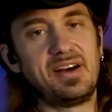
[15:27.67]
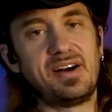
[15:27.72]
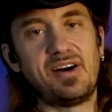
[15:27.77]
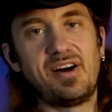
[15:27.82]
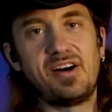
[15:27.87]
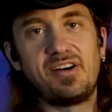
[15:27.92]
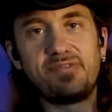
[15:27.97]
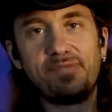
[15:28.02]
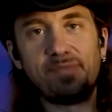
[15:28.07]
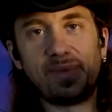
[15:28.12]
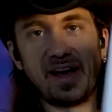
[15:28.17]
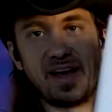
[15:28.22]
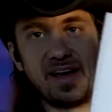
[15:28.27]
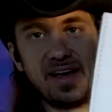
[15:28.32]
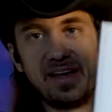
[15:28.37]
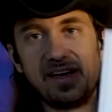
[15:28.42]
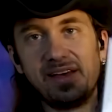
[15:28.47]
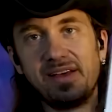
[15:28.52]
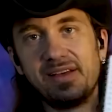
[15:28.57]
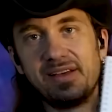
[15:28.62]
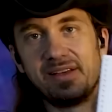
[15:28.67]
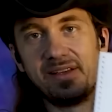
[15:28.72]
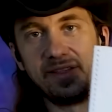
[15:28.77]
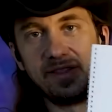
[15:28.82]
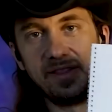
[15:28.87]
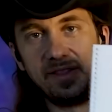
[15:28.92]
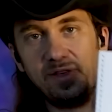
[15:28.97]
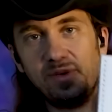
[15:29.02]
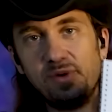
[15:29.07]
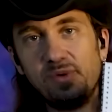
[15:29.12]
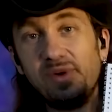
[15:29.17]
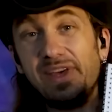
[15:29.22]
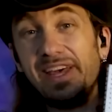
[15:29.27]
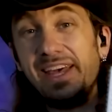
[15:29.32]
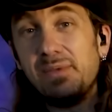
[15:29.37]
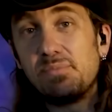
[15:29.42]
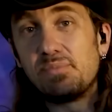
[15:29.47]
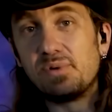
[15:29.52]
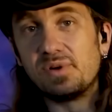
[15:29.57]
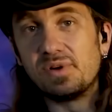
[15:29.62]
of my new
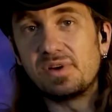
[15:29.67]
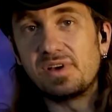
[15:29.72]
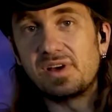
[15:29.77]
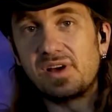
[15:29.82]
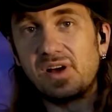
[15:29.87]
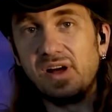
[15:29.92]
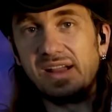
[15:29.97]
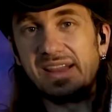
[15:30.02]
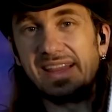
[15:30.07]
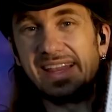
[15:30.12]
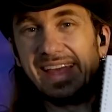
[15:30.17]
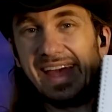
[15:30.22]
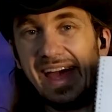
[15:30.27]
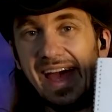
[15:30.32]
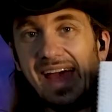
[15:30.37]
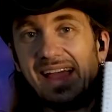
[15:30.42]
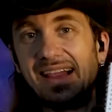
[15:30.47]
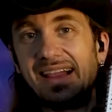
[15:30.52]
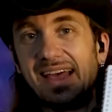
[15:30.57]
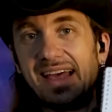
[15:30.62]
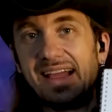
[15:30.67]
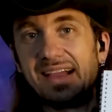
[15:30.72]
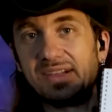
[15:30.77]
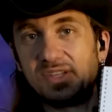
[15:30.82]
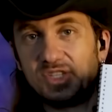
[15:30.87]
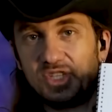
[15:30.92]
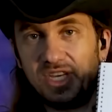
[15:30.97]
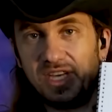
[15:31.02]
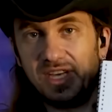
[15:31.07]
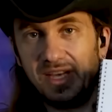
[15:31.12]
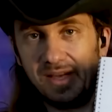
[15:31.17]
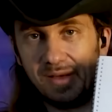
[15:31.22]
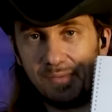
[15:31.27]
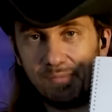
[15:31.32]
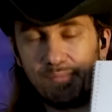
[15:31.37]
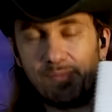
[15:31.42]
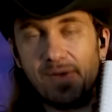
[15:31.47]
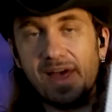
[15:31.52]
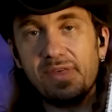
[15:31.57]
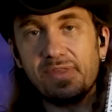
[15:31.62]
ebook called the LLG
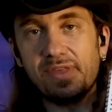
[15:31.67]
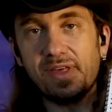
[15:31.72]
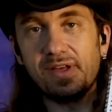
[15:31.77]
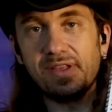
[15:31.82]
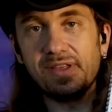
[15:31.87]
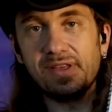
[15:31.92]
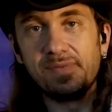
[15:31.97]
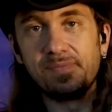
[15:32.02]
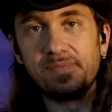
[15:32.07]
Method.